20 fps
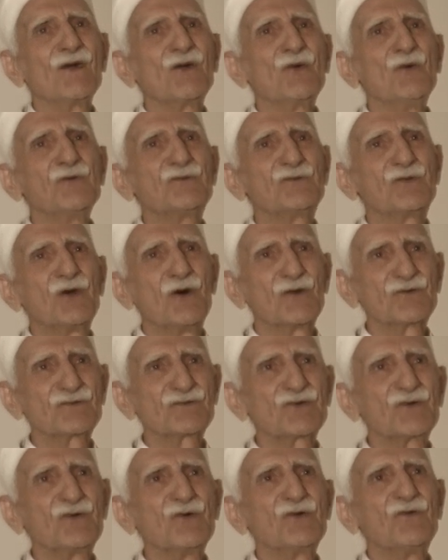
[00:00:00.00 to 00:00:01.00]
good
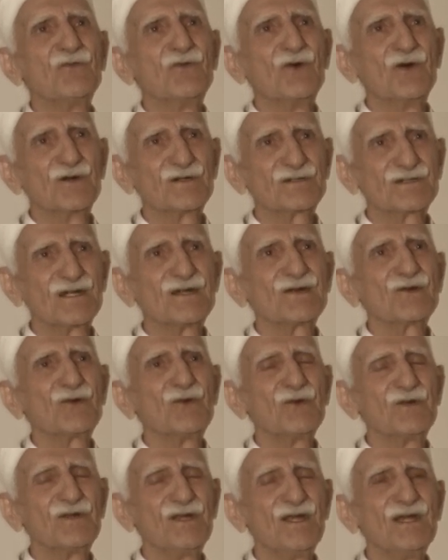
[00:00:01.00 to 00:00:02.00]
thoughts, good words, and
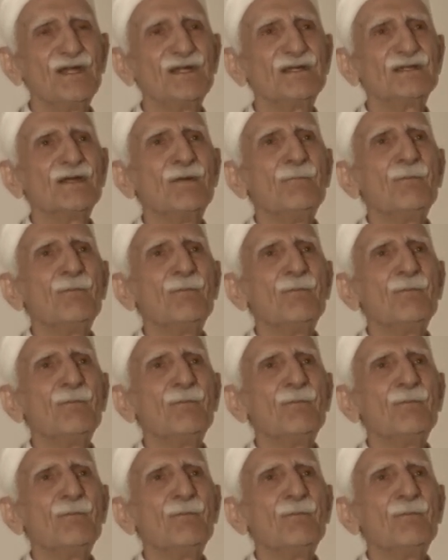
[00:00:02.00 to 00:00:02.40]
good deeds.